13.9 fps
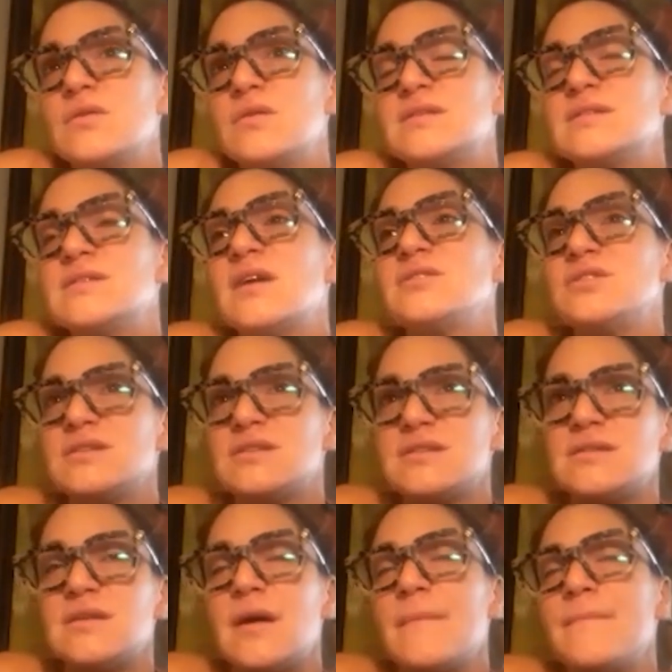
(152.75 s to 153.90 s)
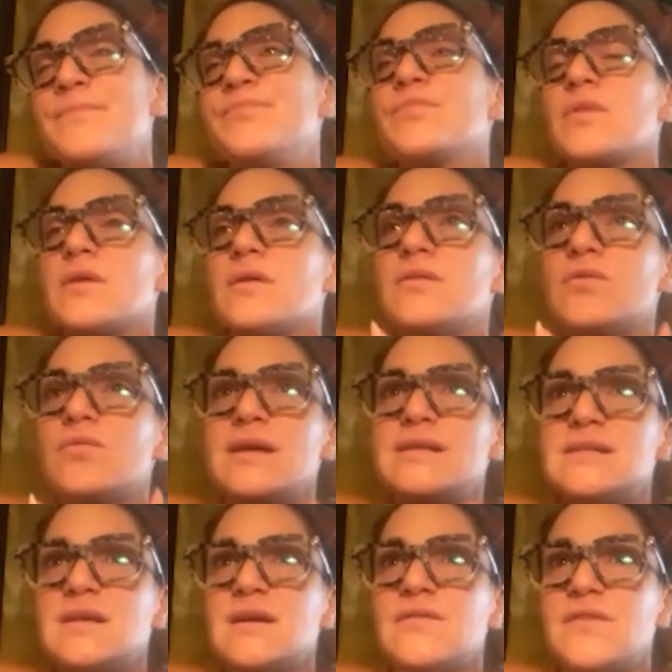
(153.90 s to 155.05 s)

it's not just um, the raising